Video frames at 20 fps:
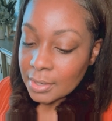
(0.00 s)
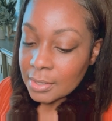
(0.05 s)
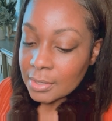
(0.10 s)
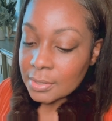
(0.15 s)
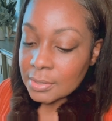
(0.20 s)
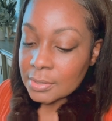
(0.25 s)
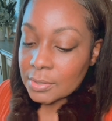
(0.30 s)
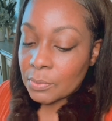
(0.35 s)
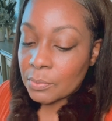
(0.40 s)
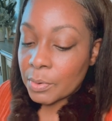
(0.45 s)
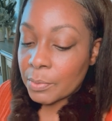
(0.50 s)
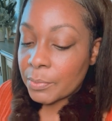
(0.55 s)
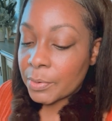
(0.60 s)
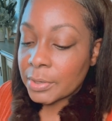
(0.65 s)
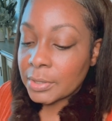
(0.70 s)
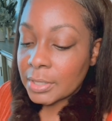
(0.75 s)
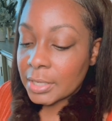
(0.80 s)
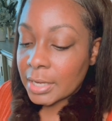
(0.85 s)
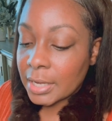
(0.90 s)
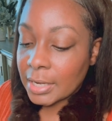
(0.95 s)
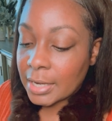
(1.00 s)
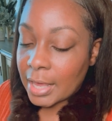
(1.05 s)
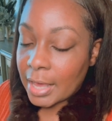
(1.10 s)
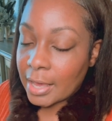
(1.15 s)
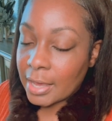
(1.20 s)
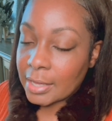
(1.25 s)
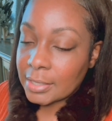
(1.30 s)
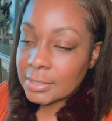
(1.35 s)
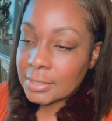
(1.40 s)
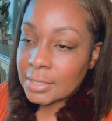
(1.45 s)
So when we're looking
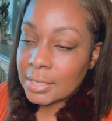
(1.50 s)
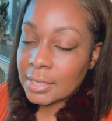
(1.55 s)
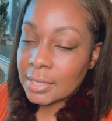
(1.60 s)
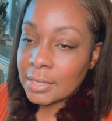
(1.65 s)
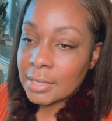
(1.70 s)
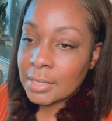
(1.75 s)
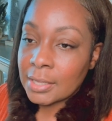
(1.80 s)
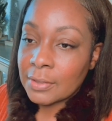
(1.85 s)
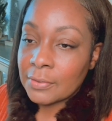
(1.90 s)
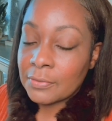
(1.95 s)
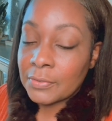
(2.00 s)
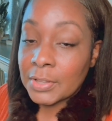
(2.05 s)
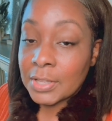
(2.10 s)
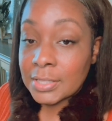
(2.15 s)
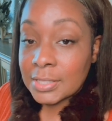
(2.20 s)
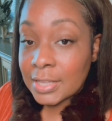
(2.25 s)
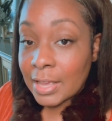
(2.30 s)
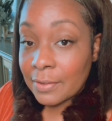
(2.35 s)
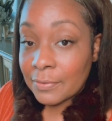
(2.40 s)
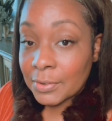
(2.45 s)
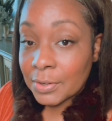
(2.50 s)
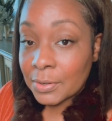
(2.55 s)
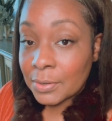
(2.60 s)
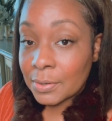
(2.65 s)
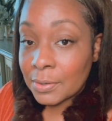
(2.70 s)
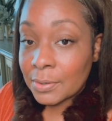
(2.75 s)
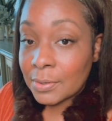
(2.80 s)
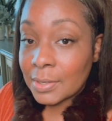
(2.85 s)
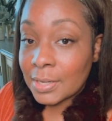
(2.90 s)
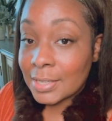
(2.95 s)
at
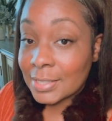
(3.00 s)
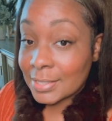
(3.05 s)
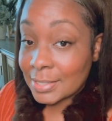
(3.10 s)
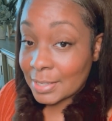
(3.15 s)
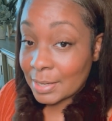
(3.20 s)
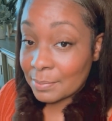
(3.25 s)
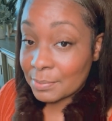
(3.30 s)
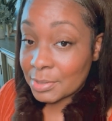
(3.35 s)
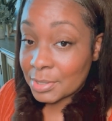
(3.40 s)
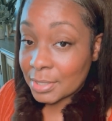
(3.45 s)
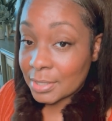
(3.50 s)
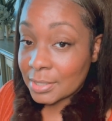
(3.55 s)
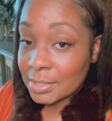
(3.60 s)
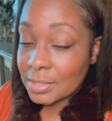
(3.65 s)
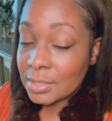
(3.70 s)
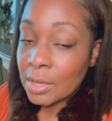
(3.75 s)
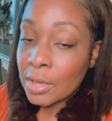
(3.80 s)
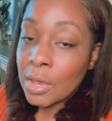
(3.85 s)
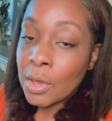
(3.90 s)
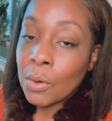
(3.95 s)
philosophical assumptions,